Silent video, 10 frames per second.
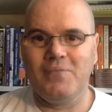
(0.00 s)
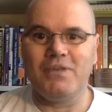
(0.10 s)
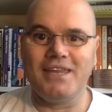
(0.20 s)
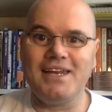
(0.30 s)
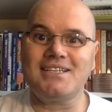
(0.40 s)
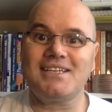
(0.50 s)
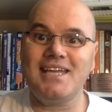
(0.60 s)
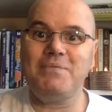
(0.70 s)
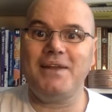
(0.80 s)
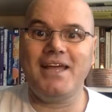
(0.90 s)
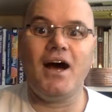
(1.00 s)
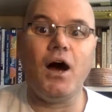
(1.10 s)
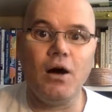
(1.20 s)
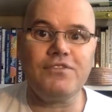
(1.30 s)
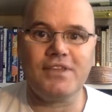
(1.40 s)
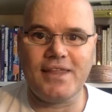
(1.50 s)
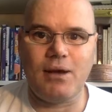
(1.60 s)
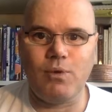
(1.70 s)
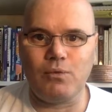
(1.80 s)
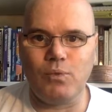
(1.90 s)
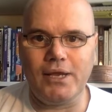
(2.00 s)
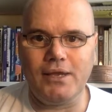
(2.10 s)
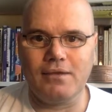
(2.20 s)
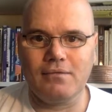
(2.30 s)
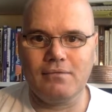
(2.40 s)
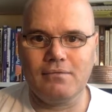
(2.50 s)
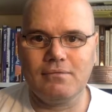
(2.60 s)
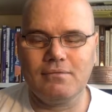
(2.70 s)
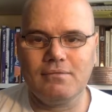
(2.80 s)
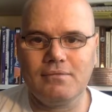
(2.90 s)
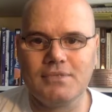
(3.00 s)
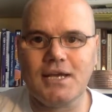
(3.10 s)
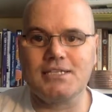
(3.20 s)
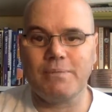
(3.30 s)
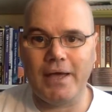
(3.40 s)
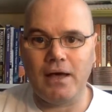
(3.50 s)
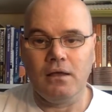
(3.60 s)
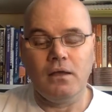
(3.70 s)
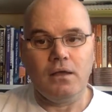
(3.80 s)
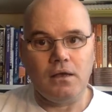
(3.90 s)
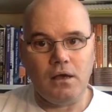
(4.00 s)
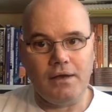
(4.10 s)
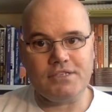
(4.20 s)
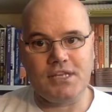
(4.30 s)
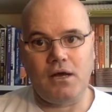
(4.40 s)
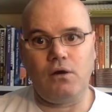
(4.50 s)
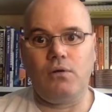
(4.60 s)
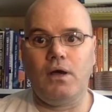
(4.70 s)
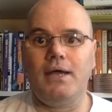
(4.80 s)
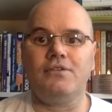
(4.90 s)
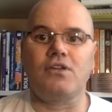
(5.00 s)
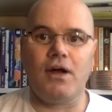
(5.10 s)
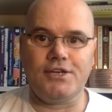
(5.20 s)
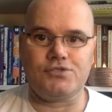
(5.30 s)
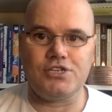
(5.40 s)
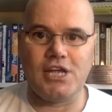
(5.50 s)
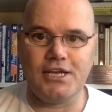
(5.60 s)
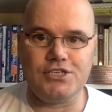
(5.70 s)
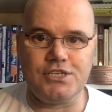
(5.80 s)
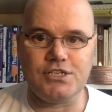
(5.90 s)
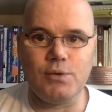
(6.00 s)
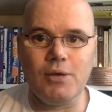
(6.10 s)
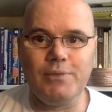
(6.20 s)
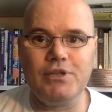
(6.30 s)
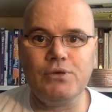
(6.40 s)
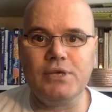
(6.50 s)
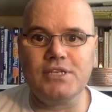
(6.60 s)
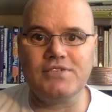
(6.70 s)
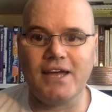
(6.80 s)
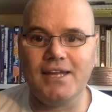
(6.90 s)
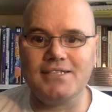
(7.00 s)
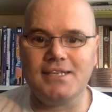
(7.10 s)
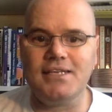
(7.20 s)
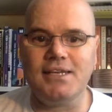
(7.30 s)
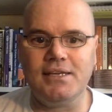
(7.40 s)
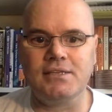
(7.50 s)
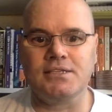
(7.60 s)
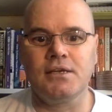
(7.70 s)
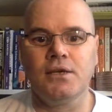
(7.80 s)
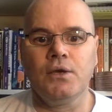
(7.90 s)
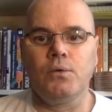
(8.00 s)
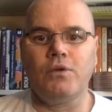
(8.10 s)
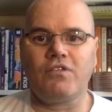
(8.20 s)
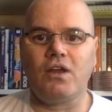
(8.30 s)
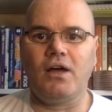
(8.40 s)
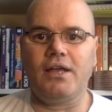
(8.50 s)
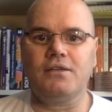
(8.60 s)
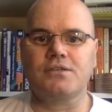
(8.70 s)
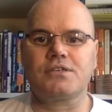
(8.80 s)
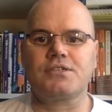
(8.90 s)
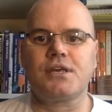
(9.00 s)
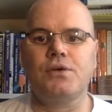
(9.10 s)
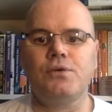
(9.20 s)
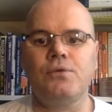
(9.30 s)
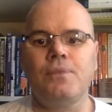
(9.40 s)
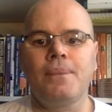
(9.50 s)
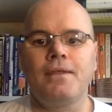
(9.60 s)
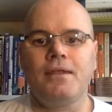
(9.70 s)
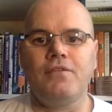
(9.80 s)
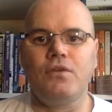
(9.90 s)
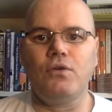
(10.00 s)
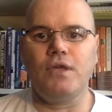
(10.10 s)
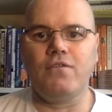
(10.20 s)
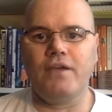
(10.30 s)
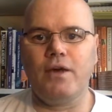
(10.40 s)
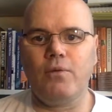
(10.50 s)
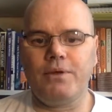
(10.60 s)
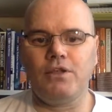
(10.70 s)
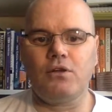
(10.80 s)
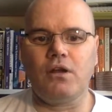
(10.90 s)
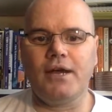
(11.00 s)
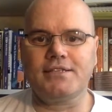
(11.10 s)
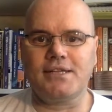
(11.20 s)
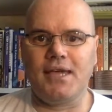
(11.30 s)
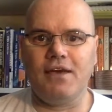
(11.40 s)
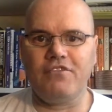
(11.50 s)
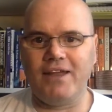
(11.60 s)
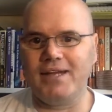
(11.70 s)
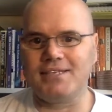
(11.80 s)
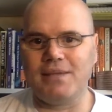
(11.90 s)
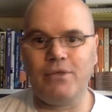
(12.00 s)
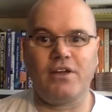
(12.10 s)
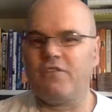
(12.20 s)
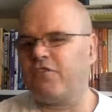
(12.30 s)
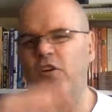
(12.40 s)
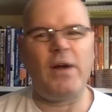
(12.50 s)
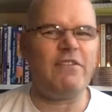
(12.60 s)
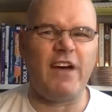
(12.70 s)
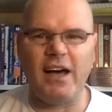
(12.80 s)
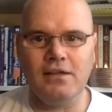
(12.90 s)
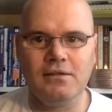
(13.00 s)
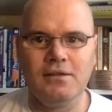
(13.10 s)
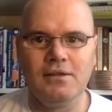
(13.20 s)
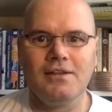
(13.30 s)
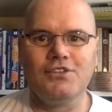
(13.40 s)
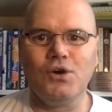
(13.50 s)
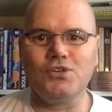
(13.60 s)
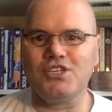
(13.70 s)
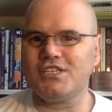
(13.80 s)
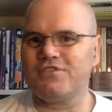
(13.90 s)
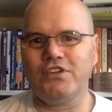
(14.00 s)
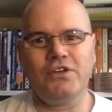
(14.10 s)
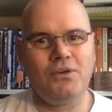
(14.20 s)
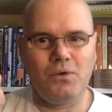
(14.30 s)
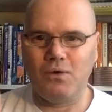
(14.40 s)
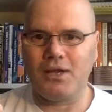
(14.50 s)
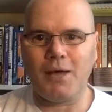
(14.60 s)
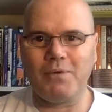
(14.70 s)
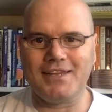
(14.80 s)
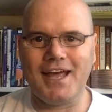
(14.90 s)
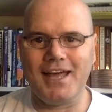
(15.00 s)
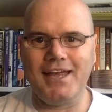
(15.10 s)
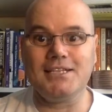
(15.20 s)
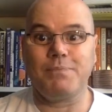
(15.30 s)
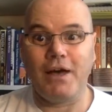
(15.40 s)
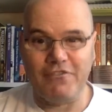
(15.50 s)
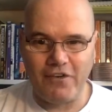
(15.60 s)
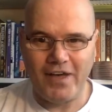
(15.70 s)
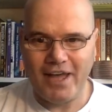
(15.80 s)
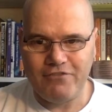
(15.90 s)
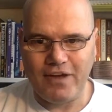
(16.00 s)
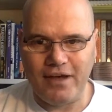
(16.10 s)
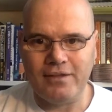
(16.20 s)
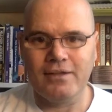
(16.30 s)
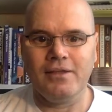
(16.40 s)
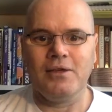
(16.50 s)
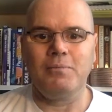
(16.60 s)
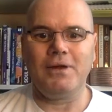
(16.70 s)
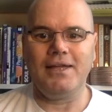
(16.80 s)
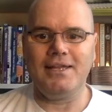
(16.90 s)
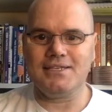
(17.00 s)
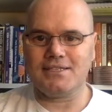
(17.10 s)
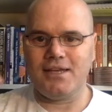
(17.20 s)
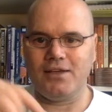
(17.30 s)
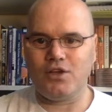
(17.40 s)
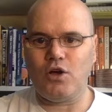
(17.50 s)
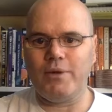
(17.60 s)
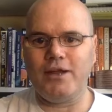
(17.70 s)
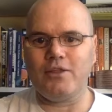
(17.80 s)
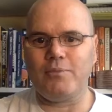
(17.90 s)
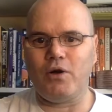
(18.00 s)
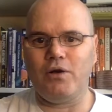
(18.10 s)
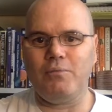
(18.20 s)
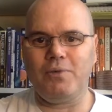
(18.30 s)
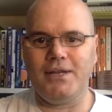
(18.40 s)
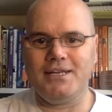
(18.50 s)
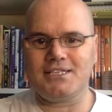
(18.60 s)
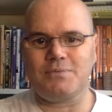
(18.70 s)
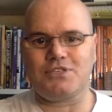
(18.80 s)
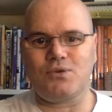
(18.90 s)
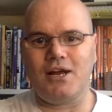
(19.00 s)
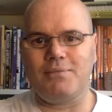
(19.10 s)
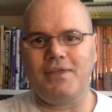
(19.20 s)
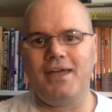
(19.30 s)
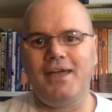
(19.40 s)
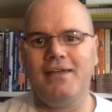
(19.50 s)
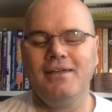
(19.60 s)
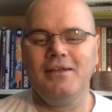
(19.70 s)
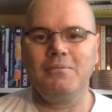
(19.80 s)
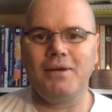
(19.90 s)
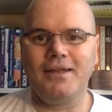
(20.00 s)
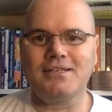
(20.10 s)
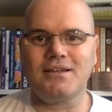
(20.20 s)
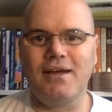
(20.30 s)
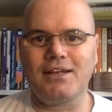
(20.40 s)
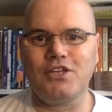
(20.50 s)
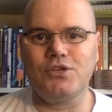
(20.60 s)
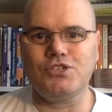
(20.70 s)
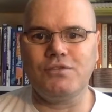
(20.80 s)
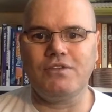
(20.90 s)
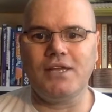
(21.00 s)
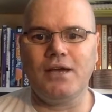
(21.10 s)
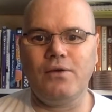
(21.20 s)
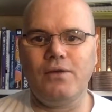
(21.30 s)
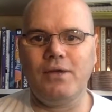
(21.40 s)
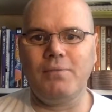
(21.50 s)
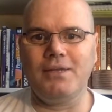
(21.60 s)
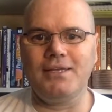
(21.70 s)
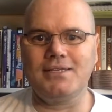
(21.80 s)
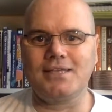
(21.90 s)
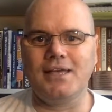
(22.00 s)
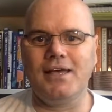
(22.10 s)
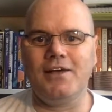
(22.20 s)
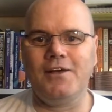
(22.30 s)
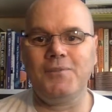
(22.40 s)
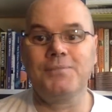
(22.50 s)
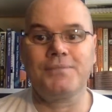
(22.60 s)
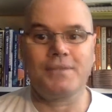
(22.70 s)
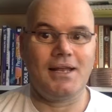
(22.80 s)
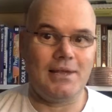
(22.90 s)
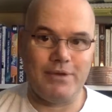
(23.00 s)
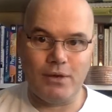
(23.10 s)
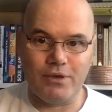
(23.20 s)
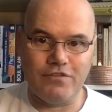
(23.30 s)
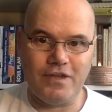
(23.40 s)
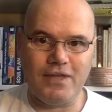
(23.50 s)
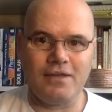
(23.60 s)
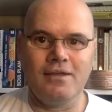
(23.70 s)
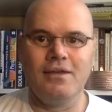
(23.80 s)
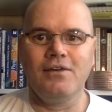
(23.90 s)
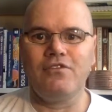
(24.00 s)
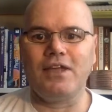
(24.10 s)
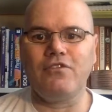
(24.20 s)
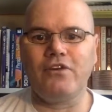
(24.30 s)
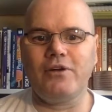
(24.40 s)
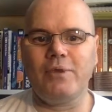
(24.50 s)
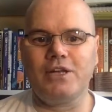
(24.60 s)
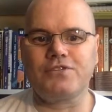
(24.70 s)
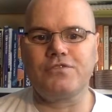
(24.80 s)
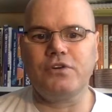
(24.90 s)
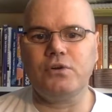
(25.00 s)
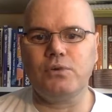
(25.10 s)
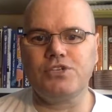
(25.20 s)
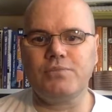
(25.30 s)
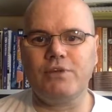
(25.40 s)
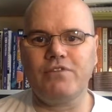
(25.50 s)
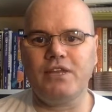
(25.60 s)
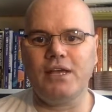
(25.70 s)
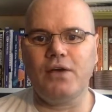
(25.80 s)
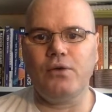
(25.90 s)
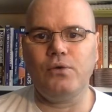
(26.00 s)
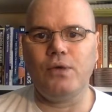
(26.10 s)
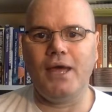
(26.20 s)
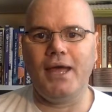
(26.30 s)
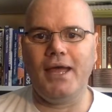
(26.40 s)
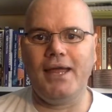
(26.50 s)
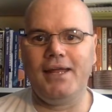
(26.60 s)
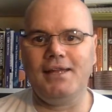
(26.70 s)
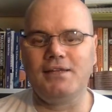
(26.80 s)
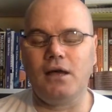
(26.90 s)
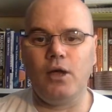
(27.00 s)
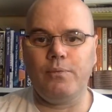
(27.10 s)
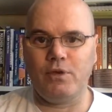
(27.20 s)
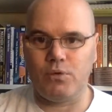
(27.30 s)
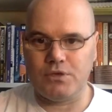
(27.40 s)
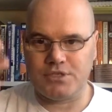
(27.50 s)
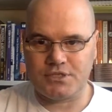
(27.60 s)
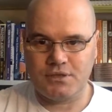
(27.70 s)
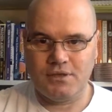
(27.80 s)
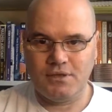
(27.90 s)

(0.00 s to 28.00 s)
But then it's keeping it after that 1 week. So it's about lifestyle and dietary changes. So I've been doing this for 18 years with clients. So if you're looking for help and you'd like to get a flat stomach forever, not just for a couple of days, but forever, please comment at the bottom. Please subscribe there. Please like the YouTube video, and please let me know what you think. Thank you very much for watching my video, and I hope it was